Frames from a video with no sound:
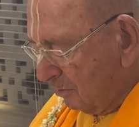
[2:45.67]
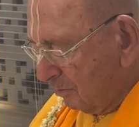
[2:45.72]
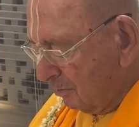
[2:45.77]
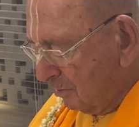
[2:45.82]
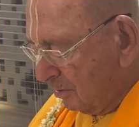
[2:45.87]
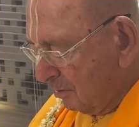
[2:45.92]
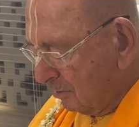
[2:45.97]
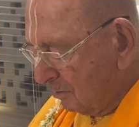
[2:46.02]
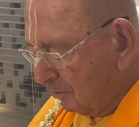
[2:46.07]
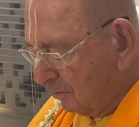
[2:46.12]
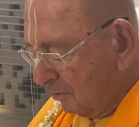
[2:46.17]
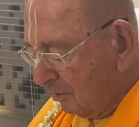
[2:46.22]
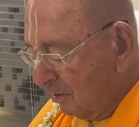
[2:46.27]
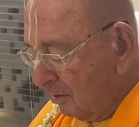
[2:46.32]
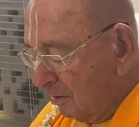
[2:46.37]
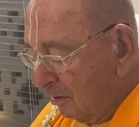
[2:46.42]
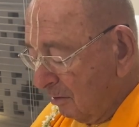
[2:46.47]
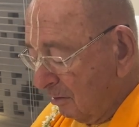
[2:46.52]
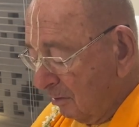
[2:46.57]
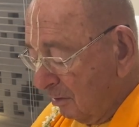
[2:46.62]
that
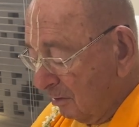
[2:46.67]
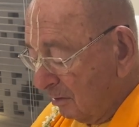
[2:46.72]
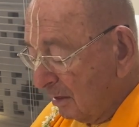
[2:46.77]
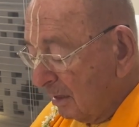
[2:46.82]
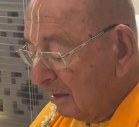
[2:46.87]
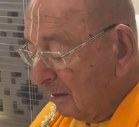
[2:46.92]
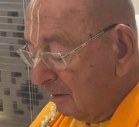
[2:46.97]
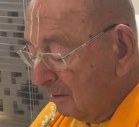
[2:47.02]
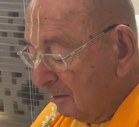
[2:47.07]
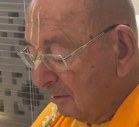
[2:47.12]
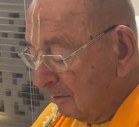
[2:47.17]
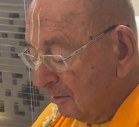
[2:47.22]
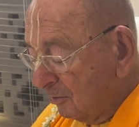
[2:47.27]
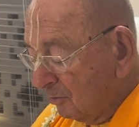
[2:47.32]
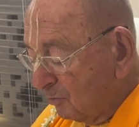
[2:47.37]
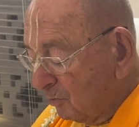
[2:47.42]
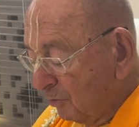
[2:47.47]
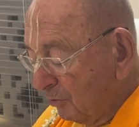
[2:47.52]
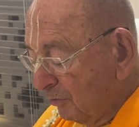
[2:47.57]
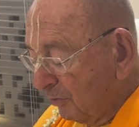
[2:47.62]
the deity
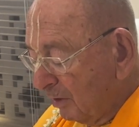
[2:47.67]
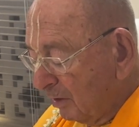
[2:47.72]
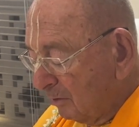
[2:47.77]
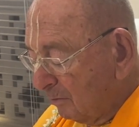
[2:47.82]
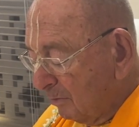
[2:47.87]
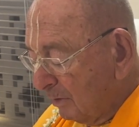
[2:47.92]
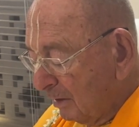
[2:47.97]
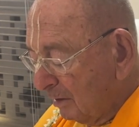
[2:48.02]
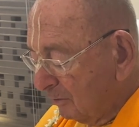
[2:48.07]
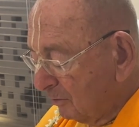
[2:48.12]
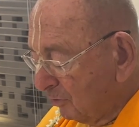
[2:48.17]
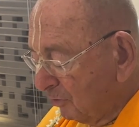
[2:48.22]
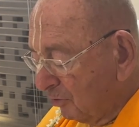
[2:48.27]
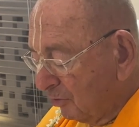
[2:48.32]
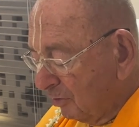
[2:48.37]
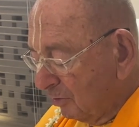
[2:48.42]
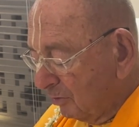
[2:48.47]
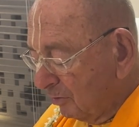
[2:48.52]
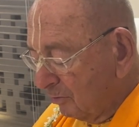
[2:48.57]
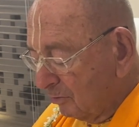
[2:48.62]
that we read about
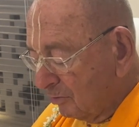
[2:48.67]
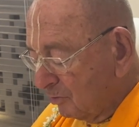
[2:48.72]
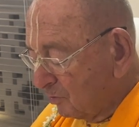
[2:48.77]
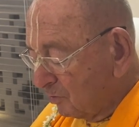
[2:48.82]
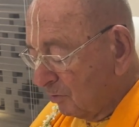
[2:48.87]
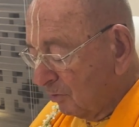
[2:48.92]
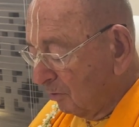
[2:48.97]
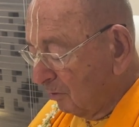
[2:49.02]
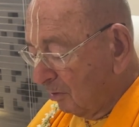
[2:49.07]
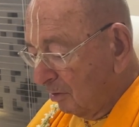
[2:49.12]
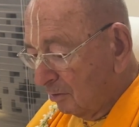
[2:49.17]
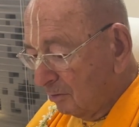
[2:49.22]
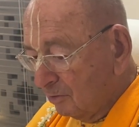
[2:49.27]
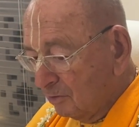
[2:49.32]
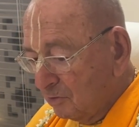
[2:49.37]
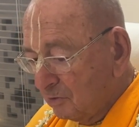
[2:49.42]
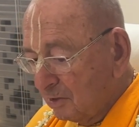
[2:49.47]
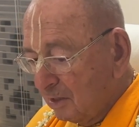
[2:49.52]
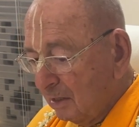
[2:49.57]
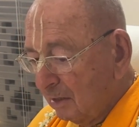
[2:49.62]
earlier is no longer
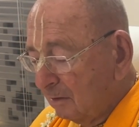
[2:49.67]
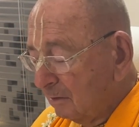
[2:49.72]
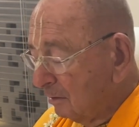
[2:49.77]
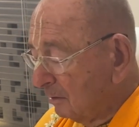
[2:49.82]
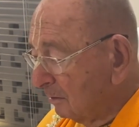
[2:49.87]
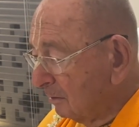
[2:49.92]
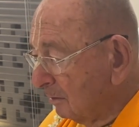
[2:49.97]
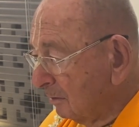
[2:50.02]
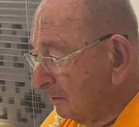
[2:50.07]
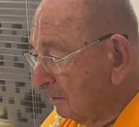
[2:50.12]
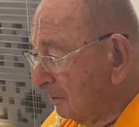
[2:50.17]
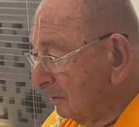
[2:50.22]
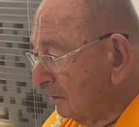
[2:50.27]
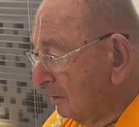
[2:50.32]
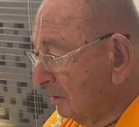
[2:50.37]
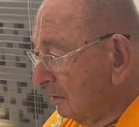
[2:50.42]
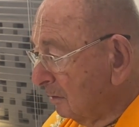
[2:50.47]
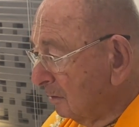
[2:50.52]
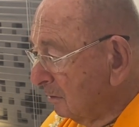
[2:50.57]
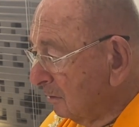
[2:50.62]
standing there?
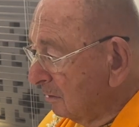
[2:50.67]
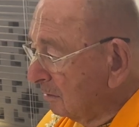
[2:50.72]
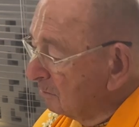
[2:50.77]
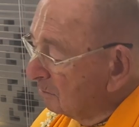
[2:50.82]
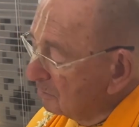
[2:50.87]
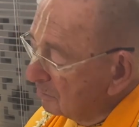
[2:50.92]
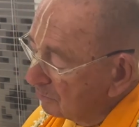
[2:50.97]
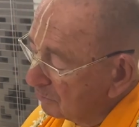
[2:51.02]
In other words,